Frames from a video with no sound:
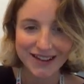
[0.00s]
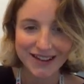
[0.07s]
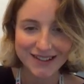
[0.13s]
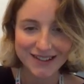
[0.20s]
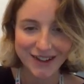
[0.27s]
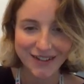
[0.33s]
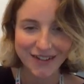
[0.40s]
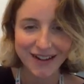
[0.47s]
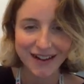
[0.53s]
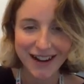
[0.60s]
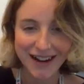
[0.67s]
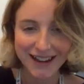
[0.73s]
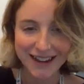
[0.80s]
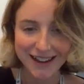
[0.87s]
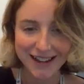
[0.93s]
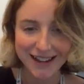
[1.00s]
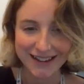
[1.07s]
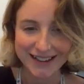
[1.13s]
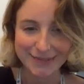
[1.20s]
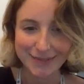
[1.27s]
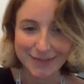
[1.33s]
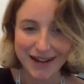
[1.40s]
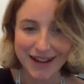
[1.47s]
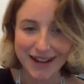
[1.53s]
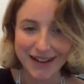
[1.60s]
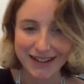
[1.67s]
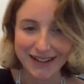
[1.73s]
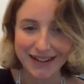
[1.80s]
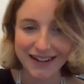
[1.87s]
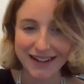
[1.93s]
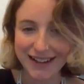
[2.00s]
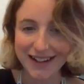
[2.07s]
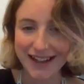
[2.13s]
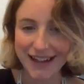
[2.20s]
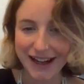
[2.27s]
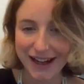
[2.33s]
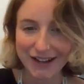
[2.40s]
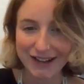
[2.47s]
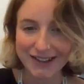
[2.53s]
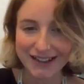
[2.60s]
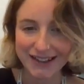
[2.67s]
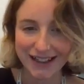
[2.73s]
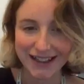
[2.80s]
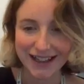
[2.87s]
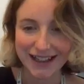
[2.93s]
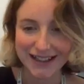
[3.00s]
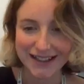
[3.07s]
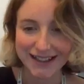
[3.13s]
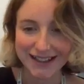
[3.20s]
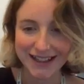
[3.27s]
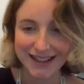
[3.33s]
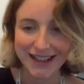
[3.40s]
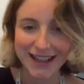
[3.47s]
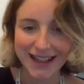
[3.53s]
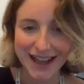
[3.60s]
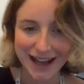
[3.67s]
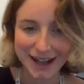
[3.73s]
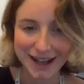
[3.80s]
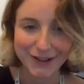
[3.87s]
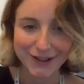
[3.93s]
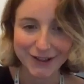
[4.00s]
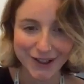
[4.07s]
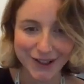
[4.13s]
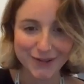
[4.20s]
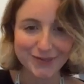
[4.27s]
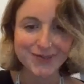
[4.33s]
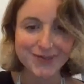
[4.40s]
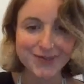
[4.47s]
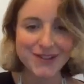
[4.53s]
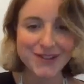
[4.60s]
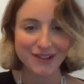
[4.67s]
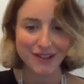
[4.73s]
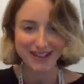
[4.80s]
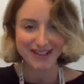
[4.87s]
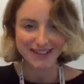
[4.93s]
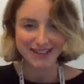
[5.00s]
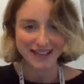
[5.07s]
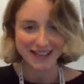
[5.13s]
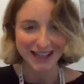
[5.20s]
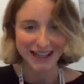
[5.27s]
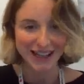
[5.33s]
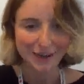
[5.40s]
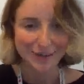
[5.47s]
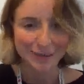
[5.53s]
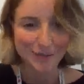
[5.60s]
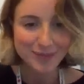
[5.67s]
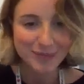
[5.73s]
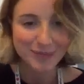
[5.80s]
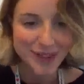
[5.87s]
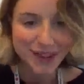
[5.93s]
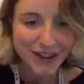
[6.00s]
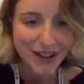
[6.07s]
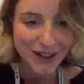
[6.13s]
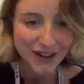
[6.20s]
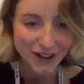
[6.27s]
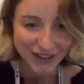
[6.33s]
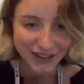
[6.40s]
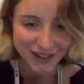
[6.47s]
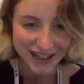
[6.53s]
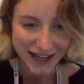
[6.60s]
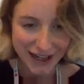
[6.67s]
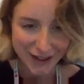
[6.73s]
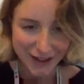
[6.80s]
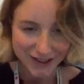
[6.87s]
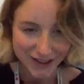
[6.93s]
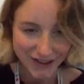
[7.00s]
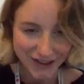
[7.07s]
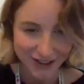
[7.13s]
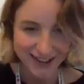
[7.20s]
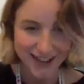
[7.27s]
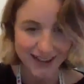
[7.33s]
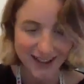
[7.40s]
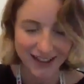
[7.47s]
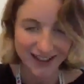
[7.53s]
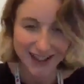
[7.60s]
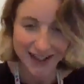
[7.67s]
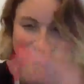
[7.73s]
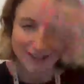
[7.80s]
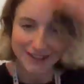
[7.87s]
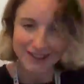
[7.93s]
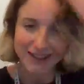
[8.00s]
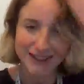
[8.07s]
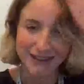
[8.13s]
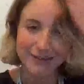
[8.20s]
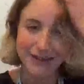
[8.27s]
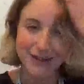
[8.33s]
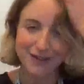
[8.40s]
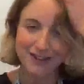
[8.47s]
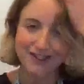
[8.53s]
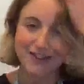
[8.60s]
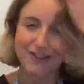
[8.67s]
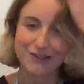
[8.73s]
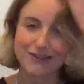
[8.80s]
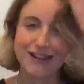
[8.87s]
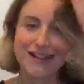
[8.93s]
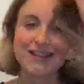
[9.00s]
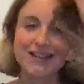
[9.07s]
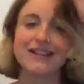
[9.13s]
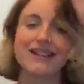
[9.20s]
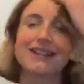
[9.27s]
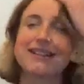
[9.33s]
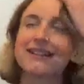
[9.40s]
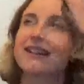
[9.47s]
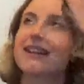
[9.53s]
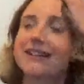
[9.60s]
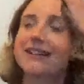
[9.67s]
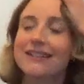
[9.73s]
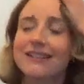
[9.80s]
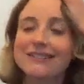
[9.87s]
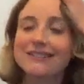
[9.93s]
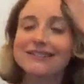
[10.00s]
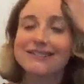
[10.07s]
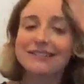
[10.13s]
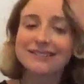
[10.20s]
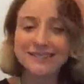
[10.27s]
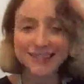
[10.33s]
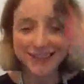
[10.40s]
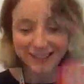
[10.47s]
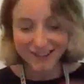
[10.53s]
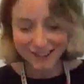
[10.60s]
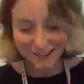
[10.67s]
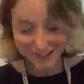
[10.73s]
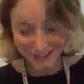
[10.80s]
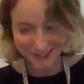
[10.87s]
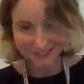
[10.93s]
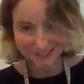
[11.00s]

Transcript: So I think this man, I think he looks like he's in the yellow zone. So I'm going to stick him on the yellow zone because I think he looks a little bit frustrated. He's going, oh no.